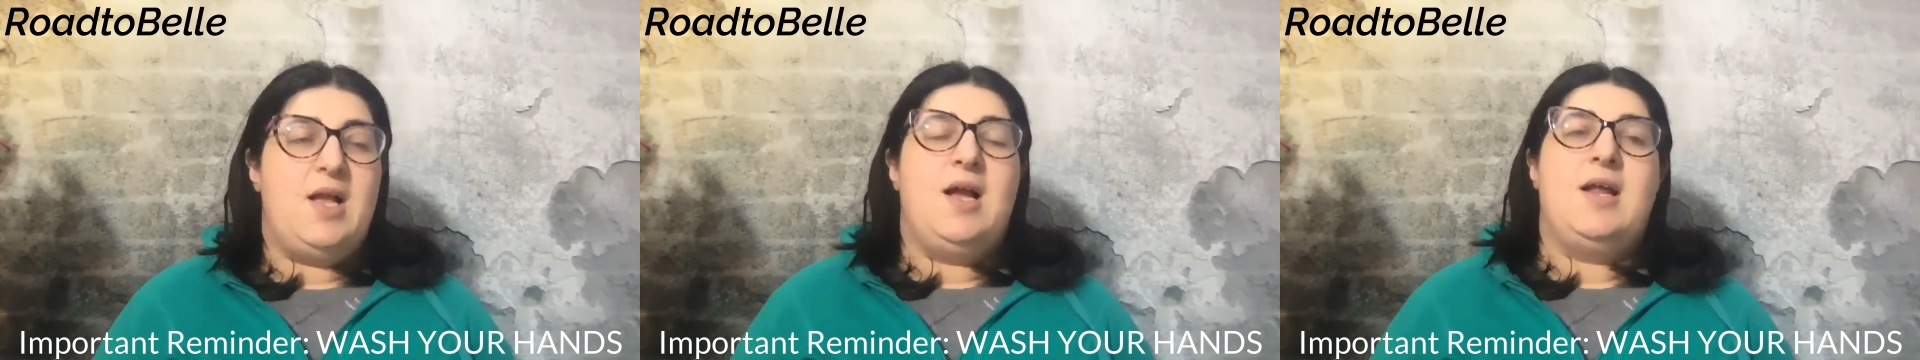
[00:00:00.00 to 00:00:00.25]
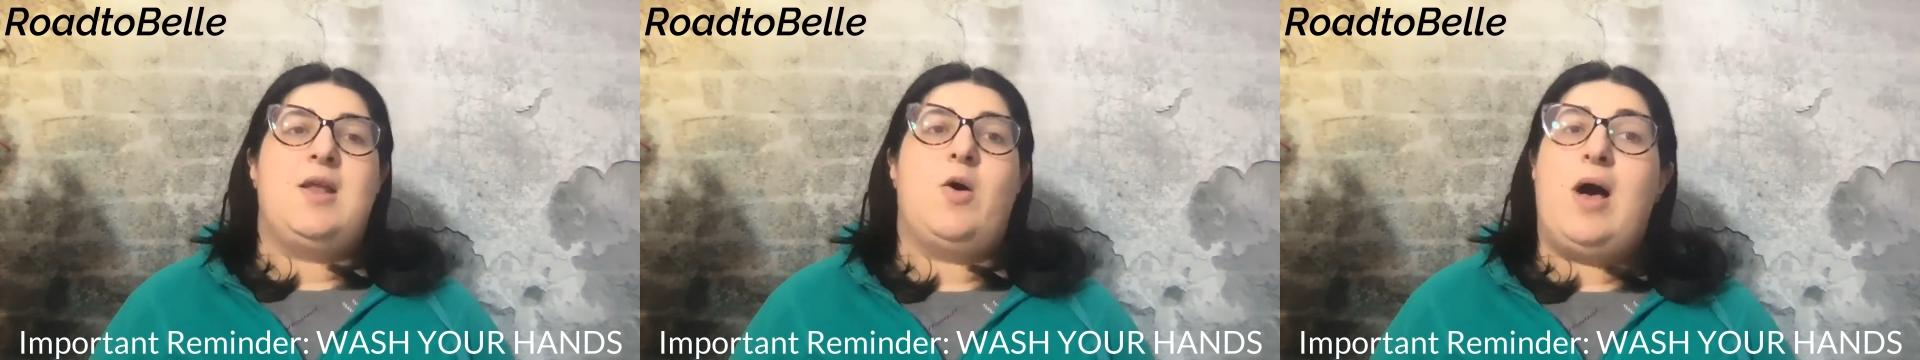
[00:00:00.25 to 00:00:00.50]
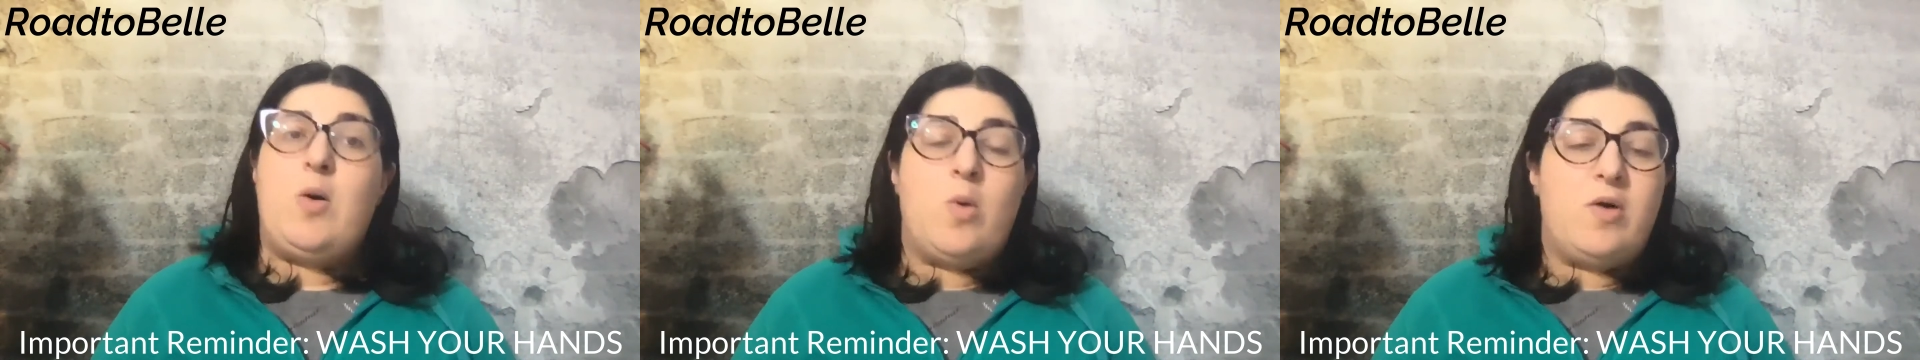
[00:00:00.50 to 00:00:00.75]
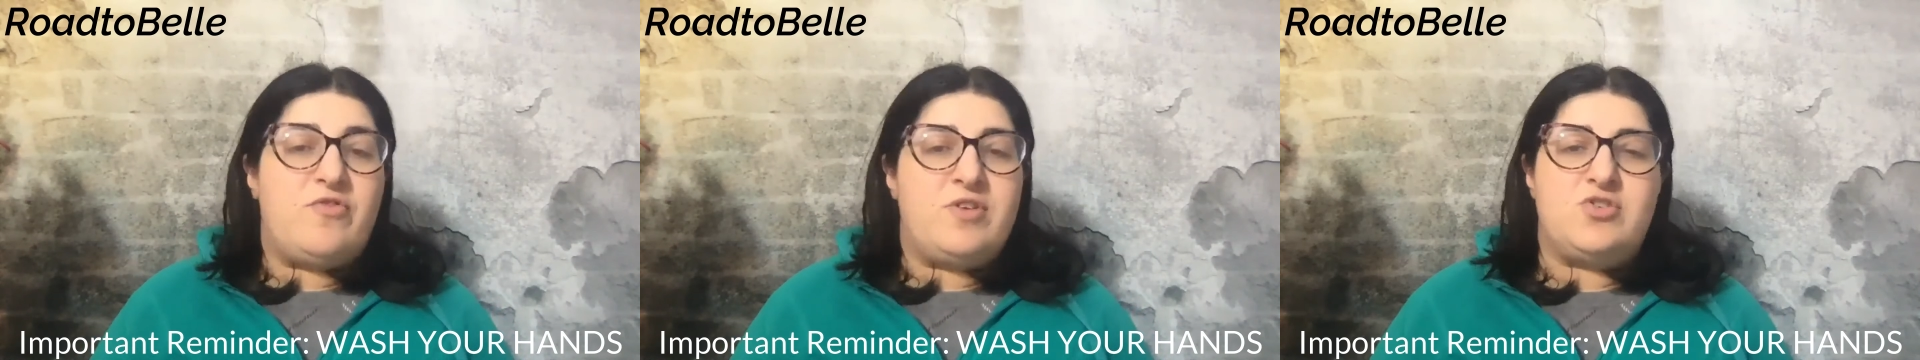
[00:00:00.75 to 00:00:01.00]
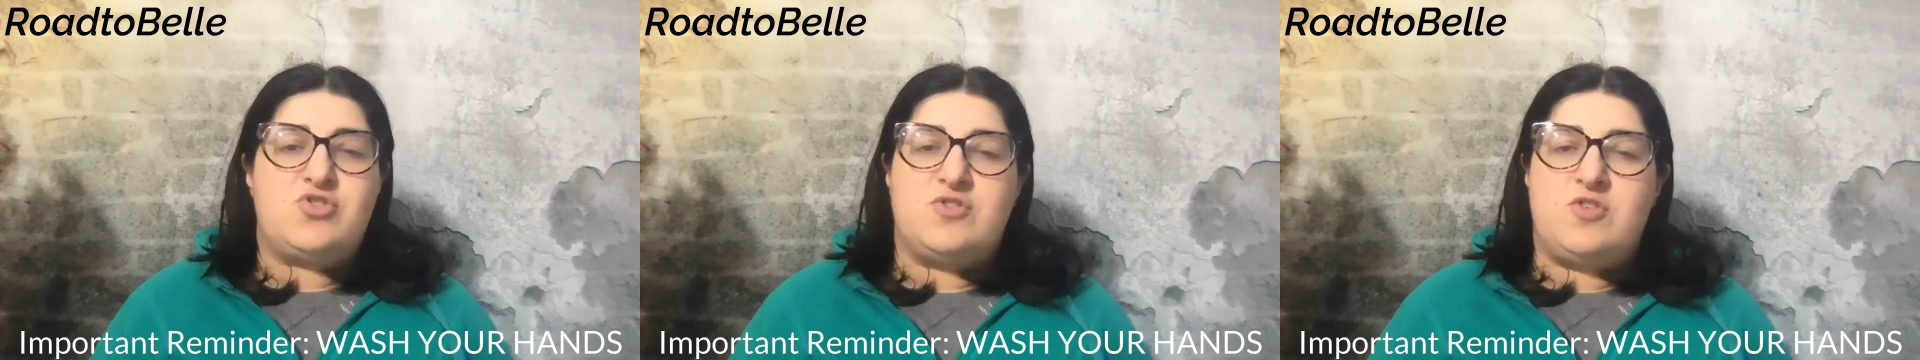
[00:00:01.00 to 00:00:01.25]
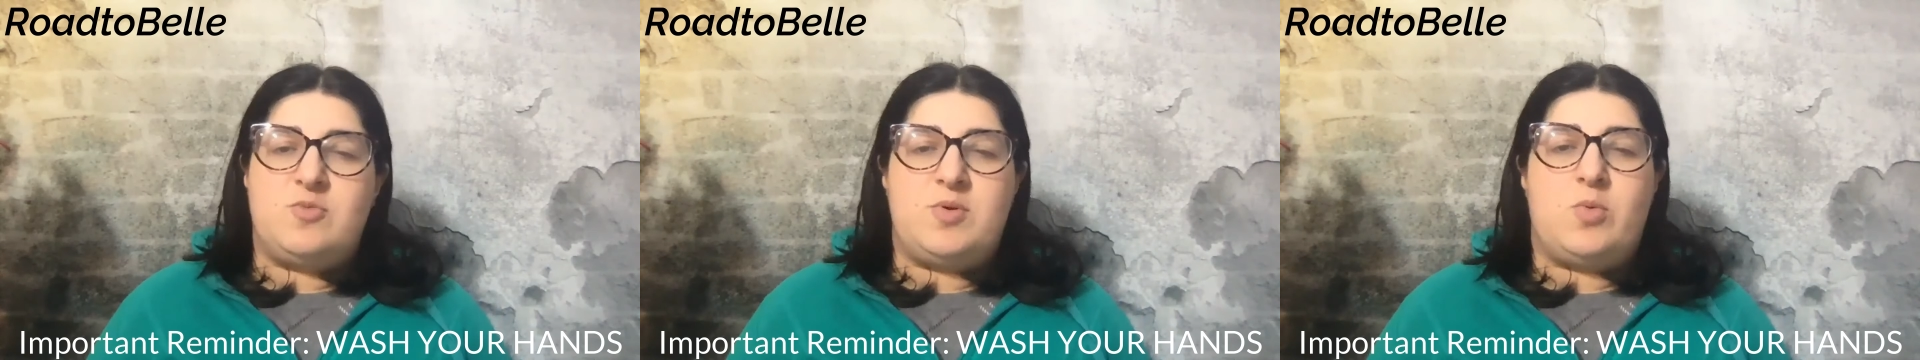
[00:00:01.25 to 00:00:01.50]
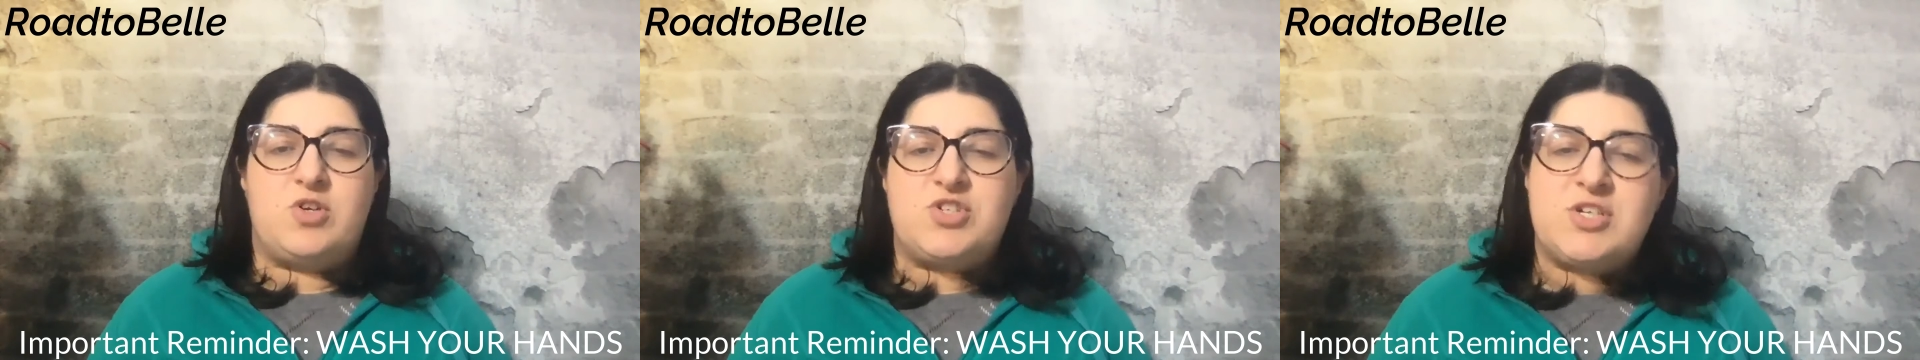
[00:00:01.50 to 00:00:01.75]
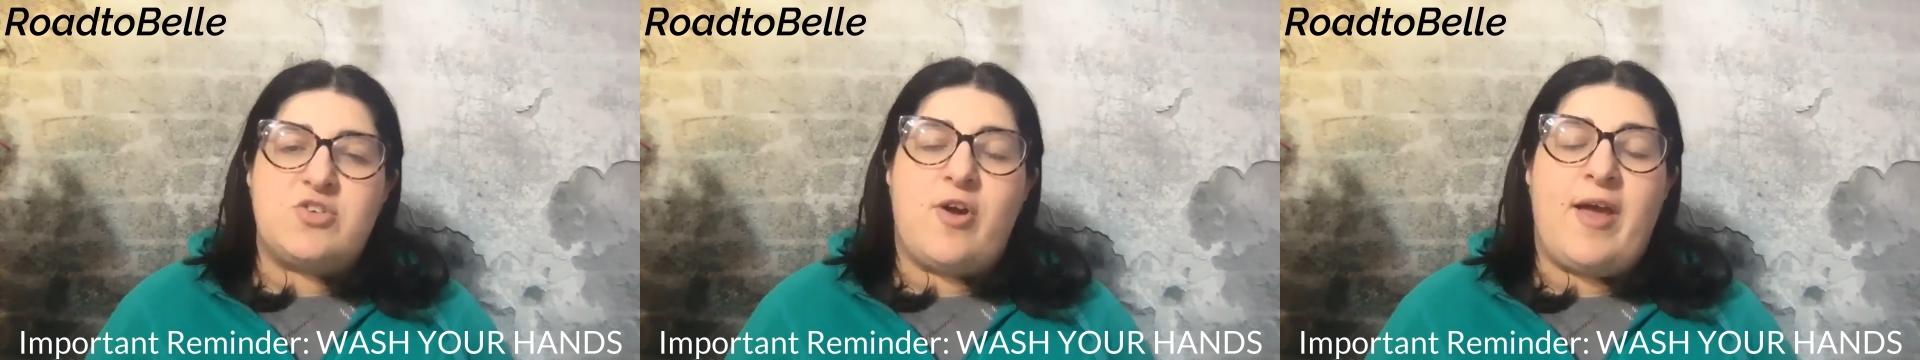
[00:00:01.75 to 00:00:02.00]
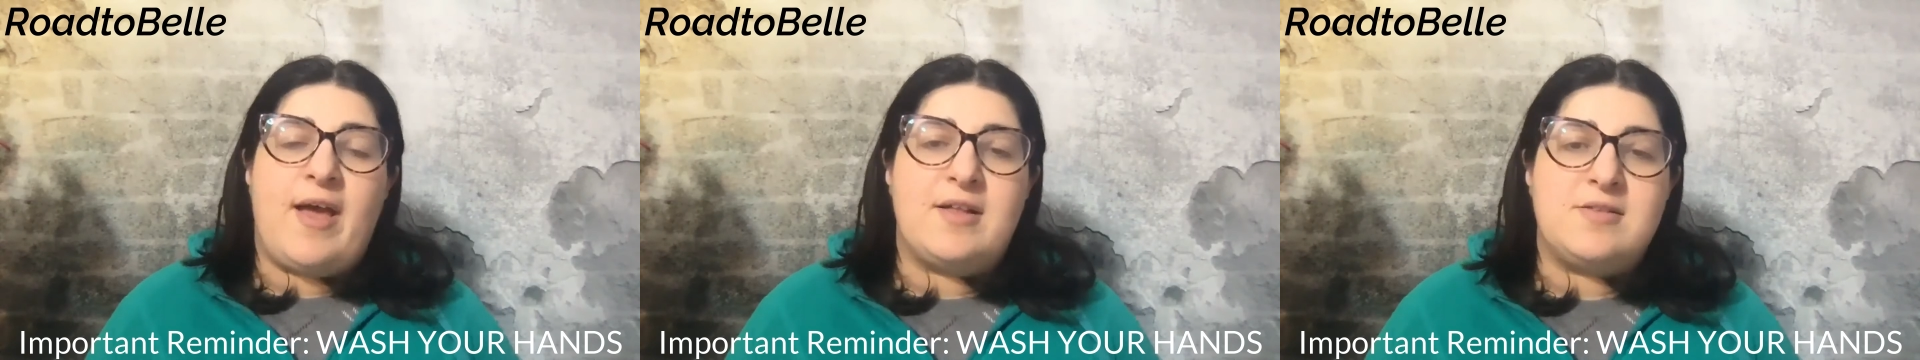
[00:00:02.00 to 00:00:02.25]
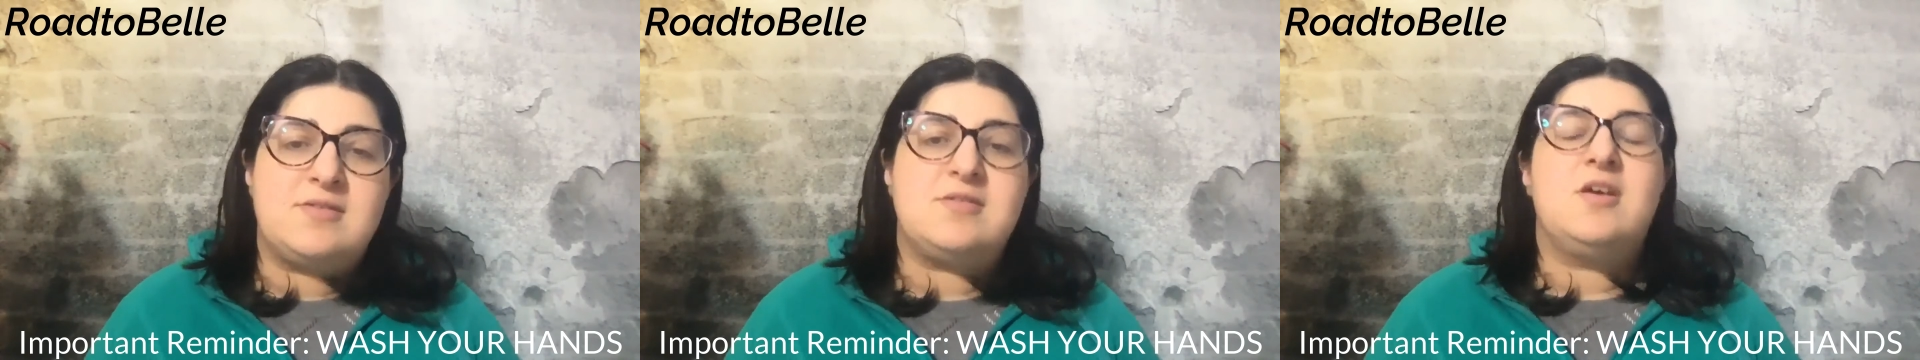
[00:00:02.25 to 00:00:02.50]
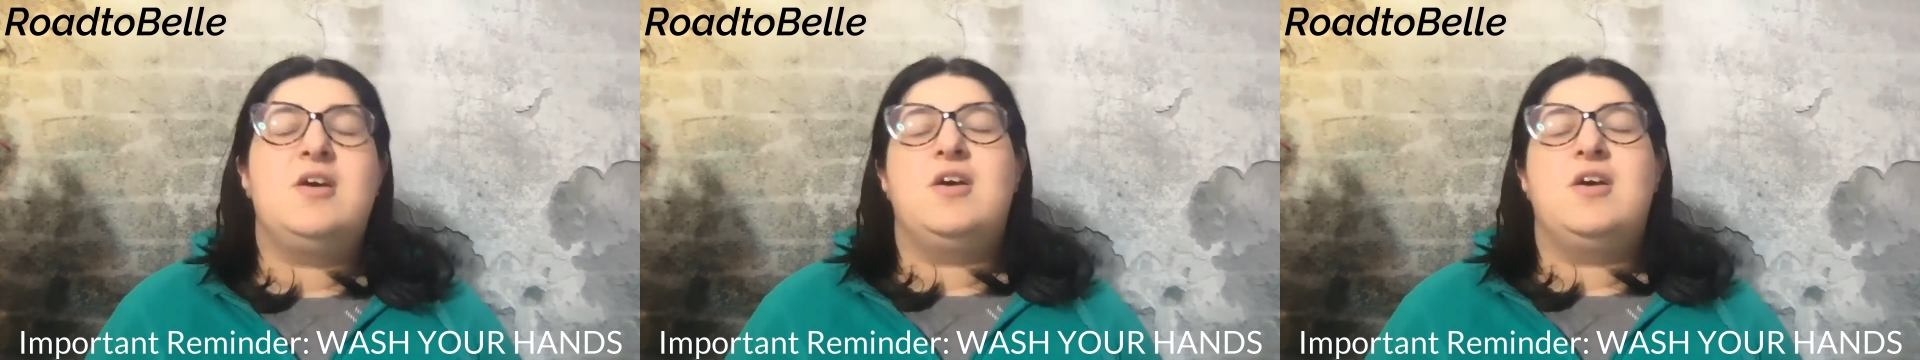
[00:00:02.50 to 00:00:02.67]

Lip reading: Now, how often should you be washing your hands?